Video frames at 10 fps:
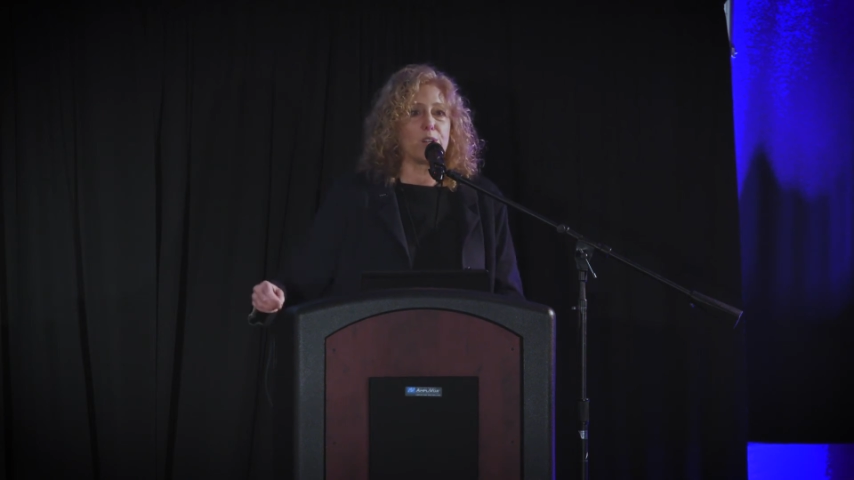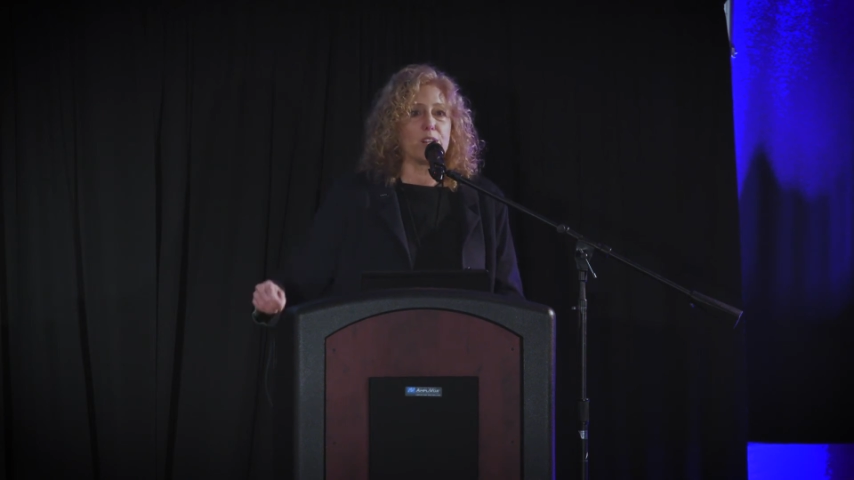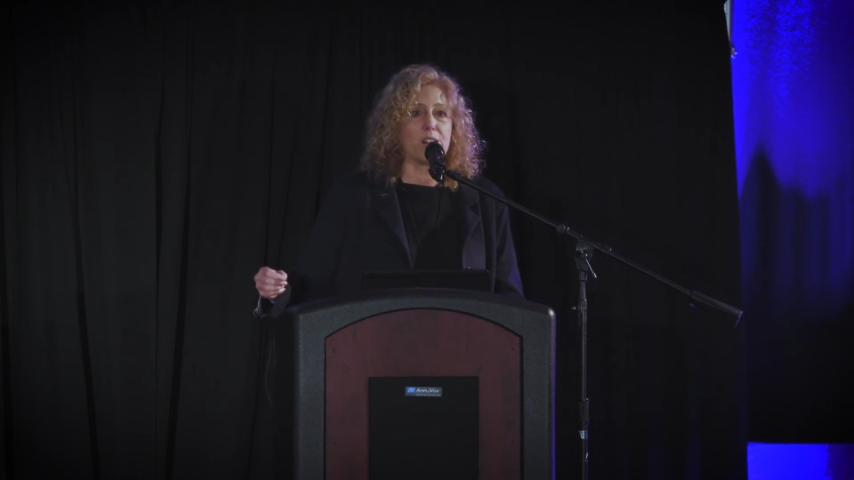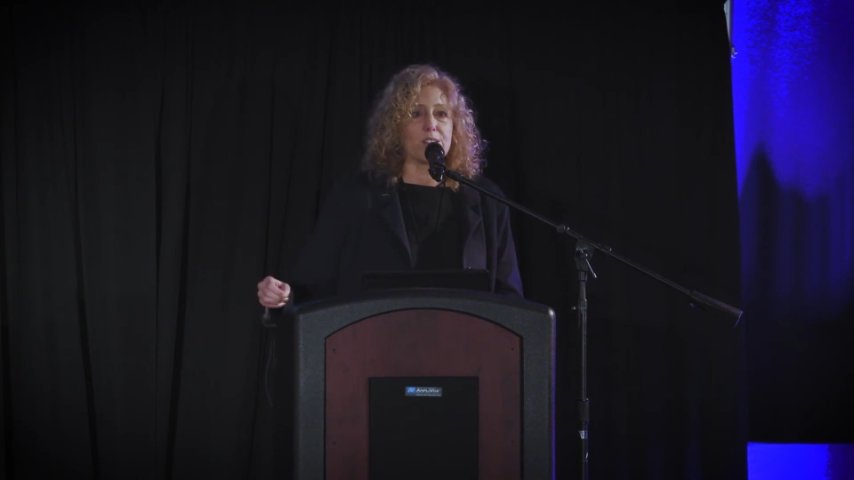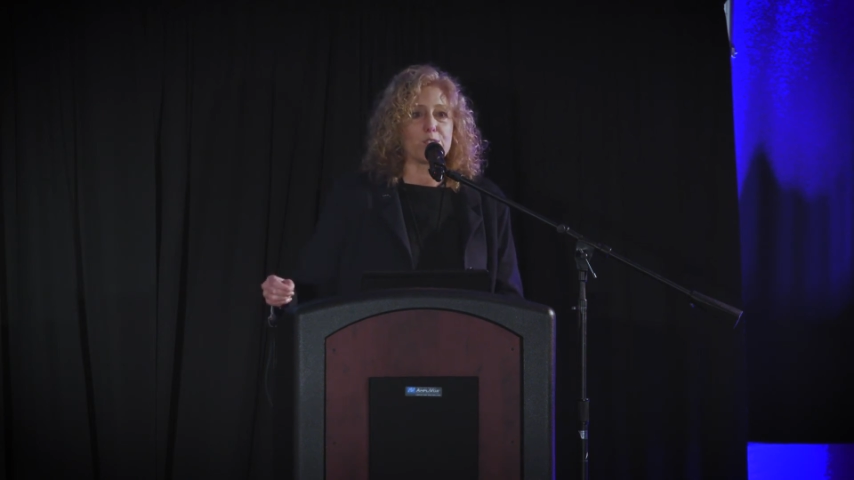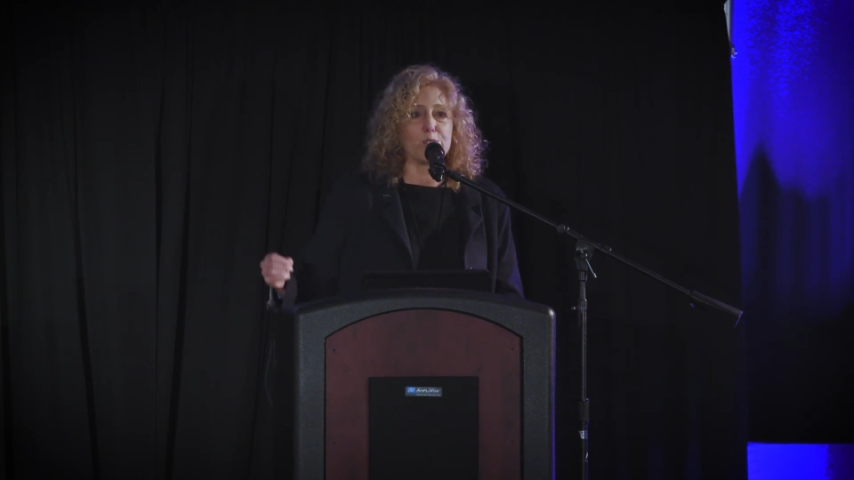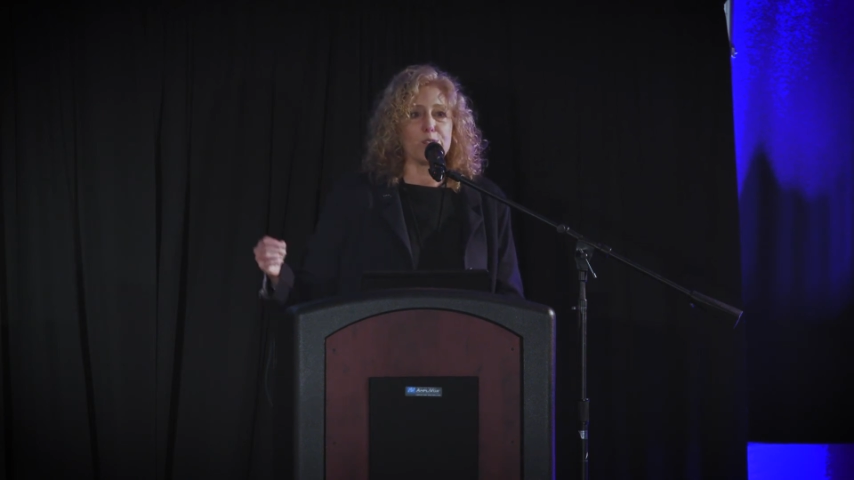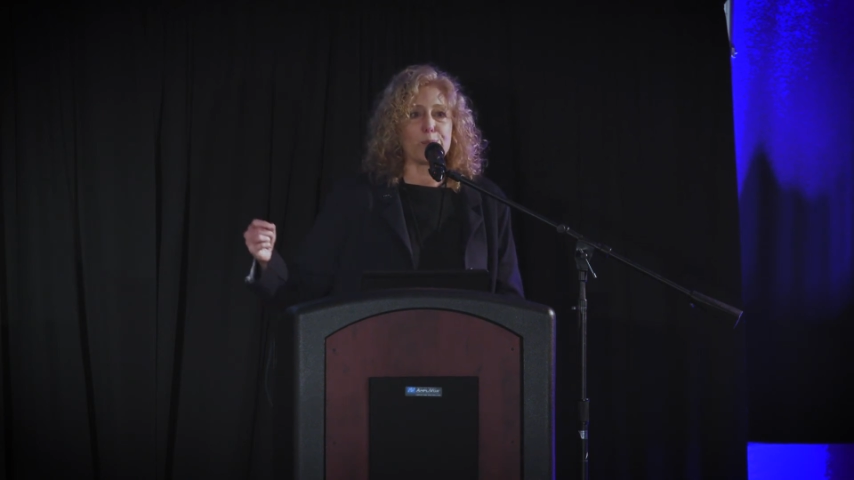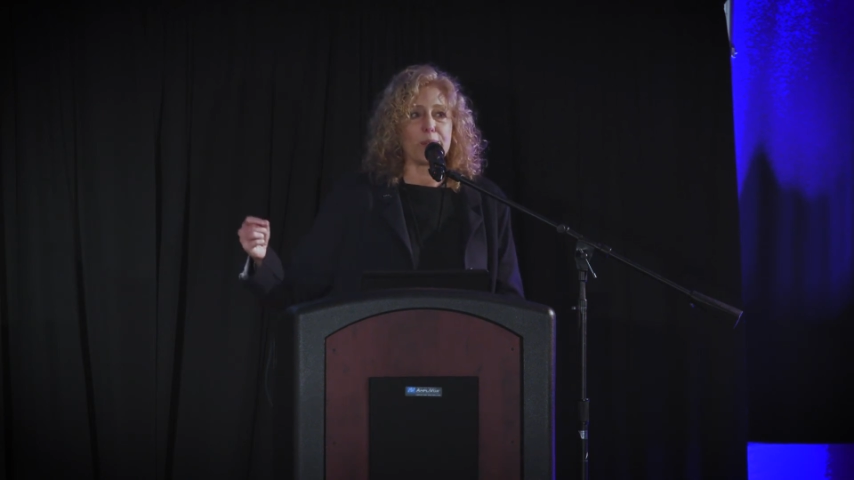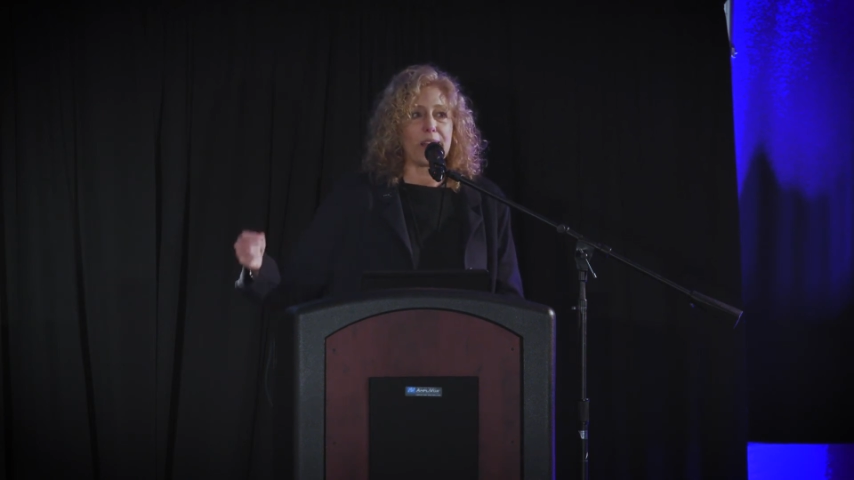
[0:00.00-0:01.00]
we're an art
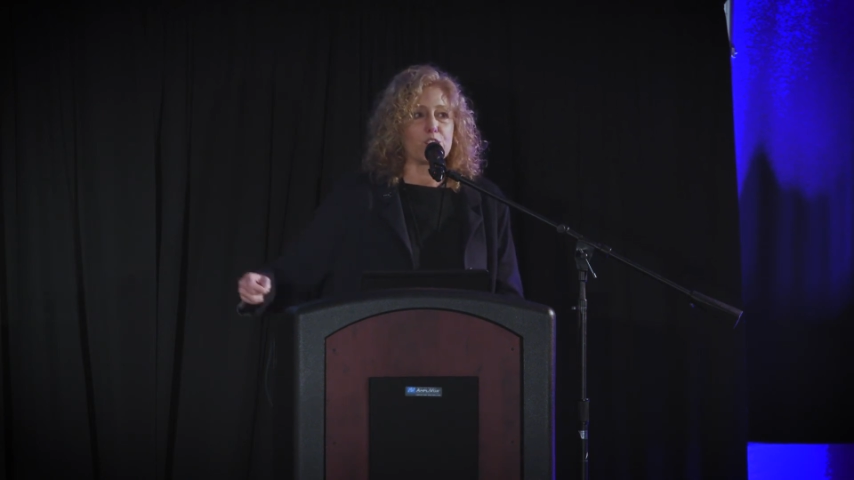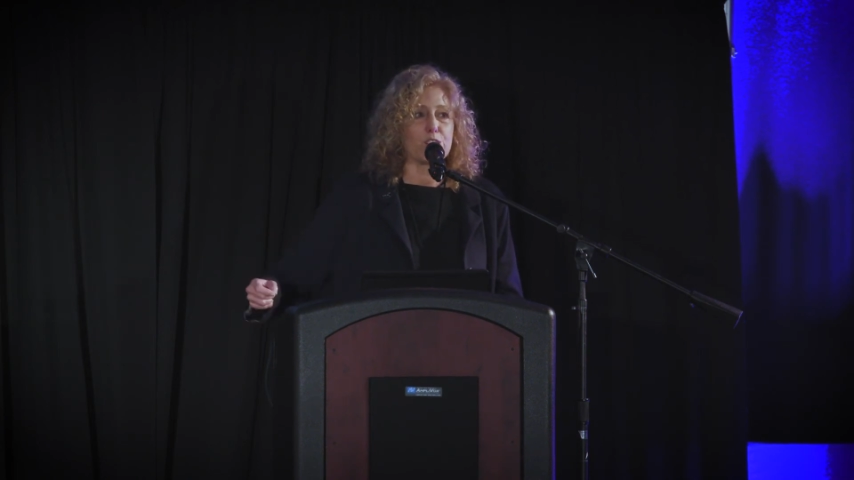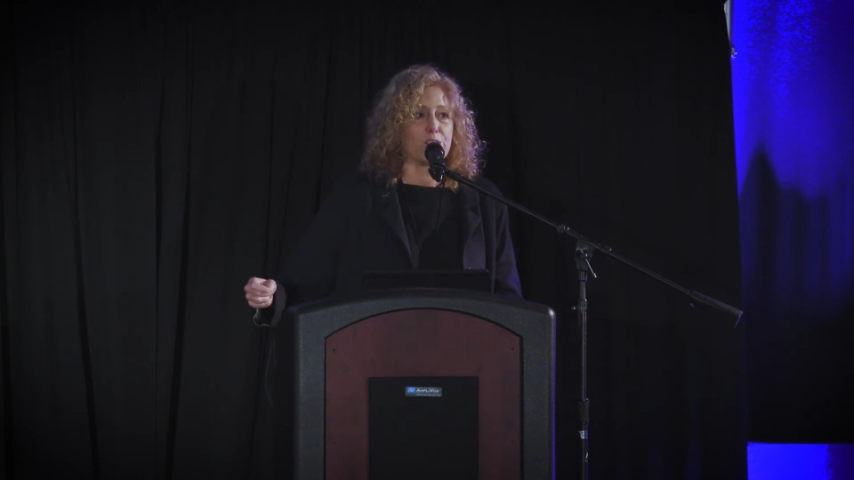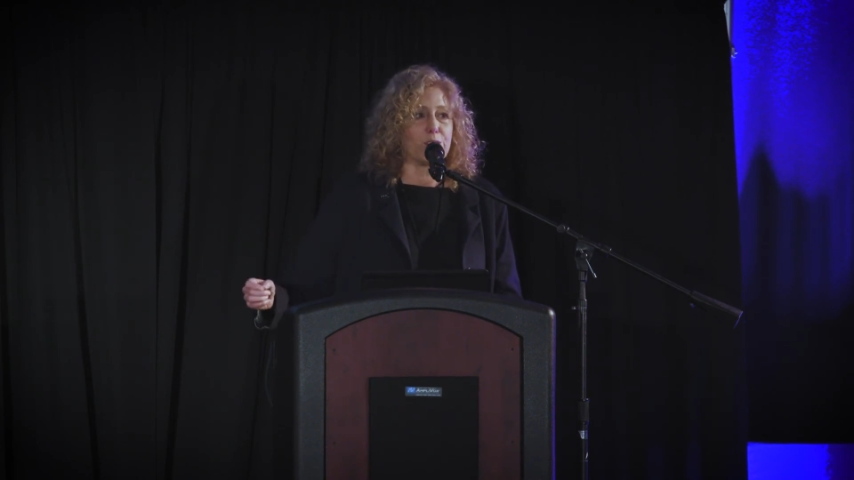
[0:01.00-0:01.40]
school, I'm actually going